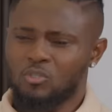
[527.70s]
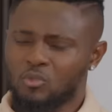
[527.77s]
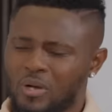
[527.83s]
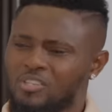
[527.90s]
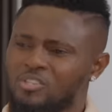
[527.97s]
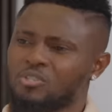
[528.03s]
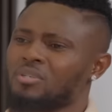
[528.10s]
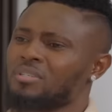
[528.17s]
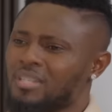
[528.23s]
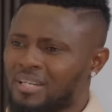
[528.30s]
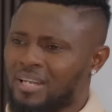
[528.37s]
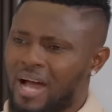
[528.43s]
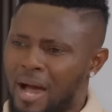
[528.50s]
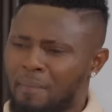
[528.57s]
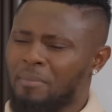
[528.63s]
You are such
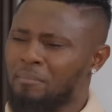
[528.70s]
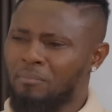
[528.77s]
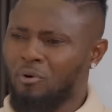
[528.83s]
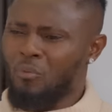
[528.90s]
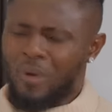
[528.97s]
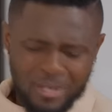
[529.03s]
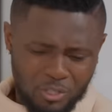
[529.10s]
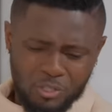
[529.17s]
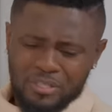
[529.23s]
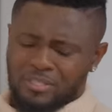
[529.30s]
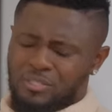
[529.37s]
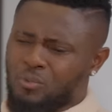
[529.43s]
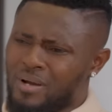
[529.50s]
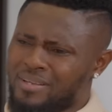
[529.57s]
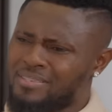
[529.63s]
an amiable. Why do you need
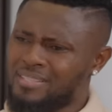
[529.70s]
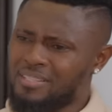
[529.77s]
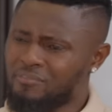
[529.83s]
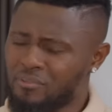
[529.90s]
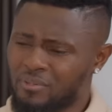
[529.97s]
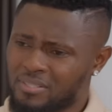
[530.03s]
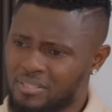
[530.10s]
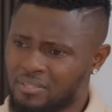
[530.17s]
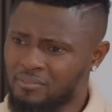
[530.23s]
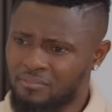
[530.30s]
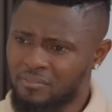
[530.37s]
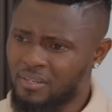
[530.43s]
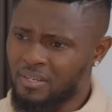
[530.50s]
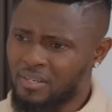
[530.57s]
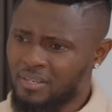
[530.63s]
to go and see it for
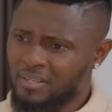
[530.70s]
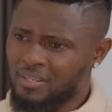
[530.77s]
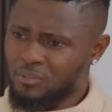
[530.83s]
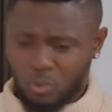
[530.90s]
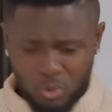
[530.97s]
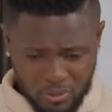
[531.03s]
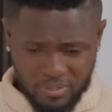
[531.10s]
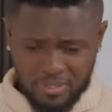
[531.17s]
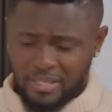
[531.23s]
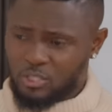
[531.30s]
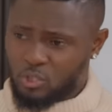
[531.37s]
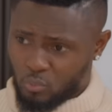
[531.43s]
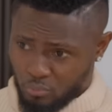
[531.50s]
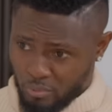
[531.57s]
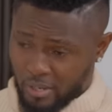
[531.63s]
yourself? Don't you think that
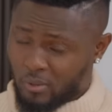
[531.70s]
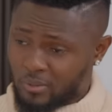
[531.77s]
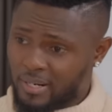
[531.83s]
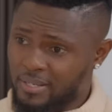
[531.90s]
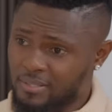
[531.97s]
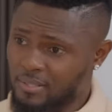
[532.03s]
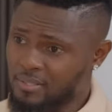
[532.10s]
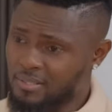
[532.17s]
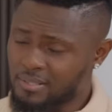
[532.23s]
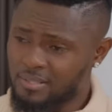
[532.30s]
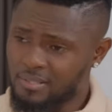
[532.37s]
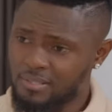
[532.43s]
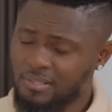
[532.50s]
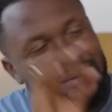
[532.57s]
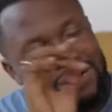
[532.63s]
she'll recognize us?
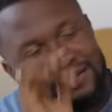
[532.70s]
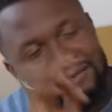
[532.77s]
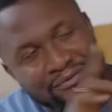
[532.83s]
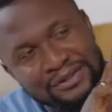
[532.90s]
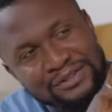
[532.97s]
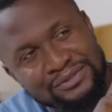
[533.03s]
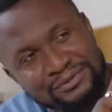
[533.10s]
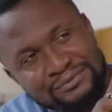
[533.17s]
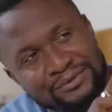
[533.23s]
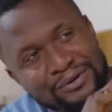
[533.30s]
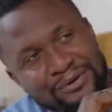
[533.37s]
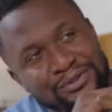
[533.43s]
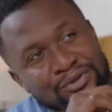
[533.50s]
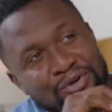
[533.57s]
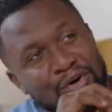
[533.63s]
First of
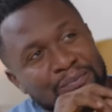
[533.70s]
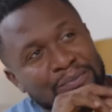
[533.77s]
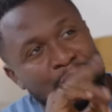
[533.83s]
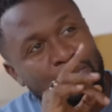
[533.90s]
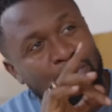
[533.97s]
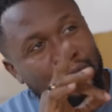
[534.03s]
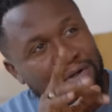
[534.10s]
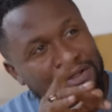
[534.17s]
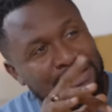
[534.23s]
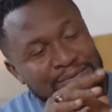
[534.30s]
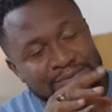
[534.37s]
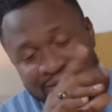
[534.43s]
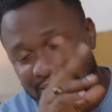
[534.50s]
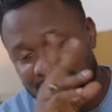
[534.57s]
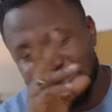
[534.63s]
all, you got me worried. I'm
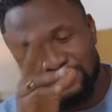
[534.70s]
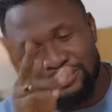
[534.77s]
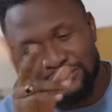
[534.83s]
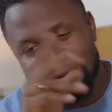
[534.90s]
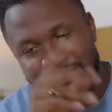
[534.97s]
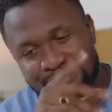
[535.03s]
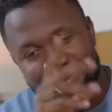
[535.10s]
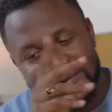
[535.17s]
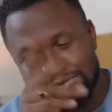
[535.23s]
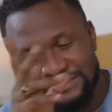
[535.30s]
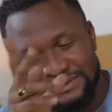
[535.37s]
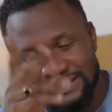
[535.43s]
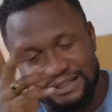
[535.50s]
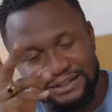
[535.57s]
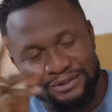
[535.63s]
trying to call you, you know, I've
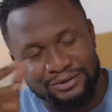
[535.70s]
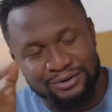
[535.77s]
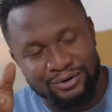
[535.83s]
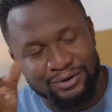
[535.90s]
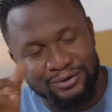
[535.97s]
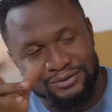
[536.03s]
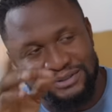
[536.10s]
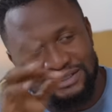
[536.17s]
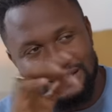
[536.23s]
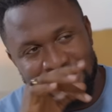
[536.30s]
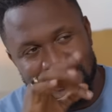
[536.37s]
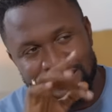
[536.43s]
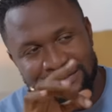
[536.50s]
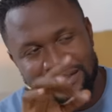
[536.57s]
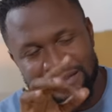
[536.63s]
been taking the calls. And
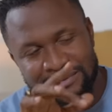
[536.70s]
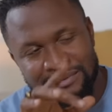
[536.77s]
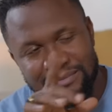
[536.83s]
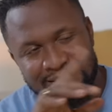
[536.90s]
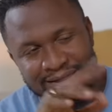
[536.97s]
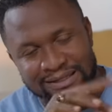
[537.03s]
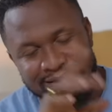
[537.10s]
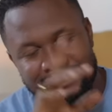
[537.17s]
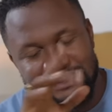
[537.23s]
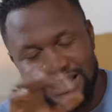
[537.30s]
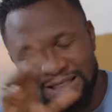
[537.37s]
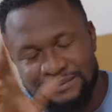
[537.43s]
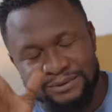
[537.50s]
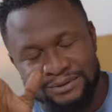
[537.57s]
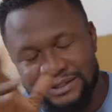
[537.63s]
now you're telling me about a girl
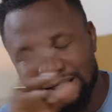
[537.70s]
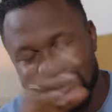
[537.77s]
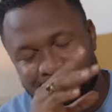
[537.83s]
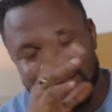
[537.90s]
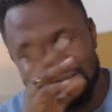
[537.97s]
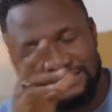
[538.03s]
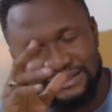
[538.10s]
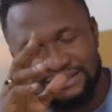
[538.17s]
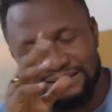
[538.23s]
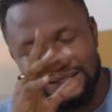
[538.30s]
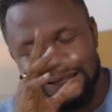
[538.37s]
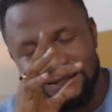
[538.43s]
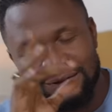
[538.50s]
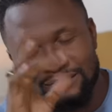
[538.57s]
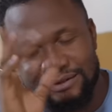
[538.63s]
slapped you in an apron, this and
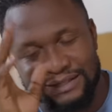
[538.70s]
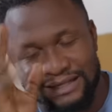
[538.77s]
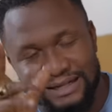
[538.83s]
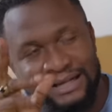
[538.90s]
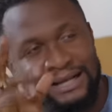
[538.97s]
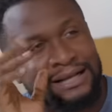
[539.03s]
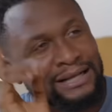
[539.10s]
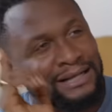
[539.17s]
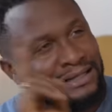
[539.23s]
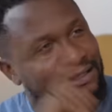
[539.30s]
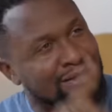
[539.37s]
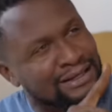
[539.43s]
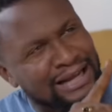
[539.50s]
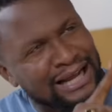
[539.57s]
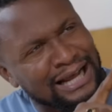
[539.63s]
that, and all that.
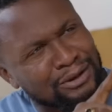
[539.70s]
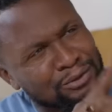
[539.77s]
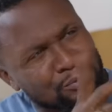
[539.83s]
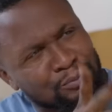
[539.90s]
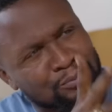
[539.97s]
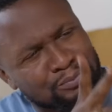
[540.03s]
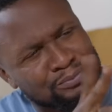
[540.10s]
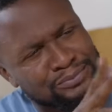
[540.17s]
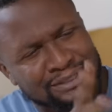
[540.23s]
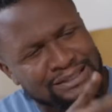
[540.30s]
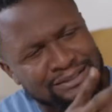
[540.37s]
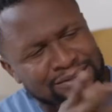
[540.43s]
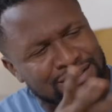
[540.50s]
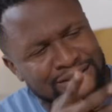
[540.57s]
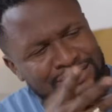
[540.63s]

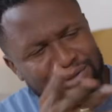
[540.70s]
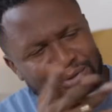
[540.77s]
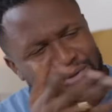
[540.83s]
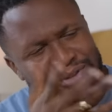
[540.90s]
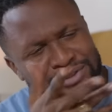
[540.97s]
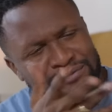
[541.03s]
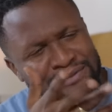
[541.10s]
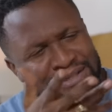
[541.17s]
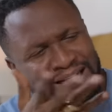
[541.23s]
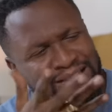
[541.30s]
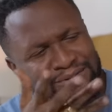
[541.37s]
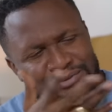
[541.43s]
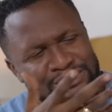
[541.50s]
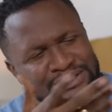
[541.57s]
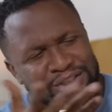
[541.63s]
The solution for that,
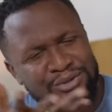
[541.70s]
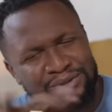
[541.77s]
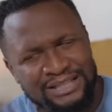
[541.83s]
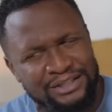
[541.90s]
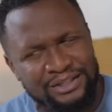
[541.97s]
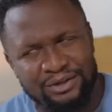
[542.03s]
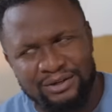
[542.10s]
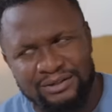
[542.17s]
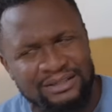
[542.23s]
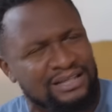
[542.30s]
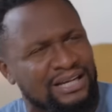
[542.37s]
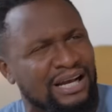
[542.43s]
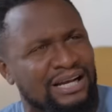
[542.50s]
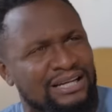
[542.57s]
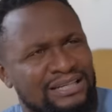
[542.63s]
you take your other
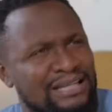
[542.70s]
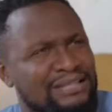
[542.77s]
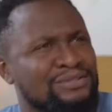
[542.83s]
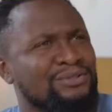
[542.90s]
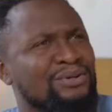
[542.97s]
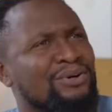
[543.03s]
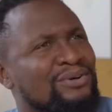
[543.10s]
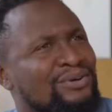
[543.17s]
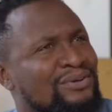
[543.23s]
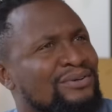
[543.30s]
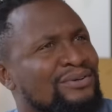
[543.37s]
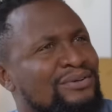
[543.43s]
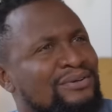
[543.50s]
car, that's all.